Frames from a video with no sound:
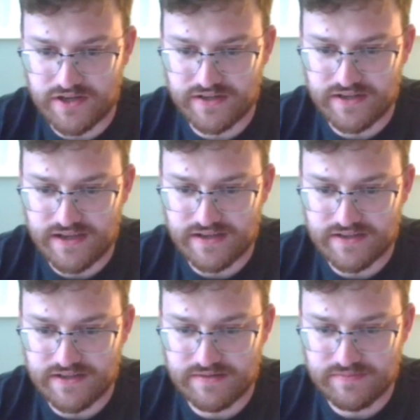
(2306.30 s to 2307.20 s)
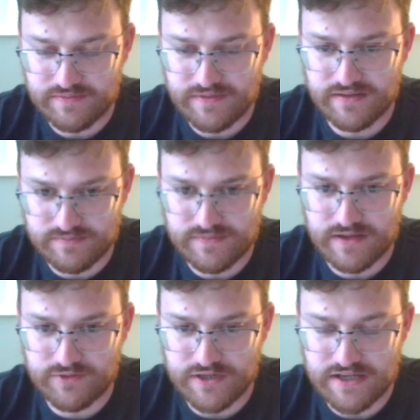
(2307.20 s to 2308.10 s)
on, and
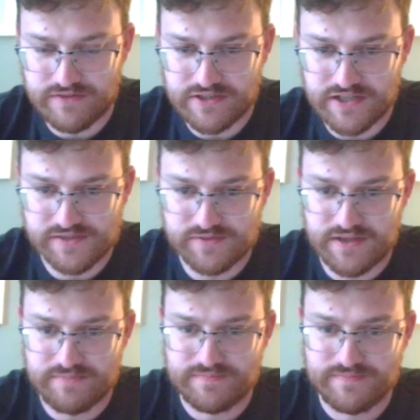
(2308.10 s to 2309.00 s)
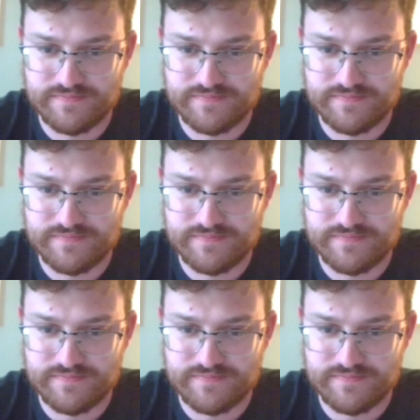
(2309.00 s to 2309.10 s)
have a good evening, Jess. Okay,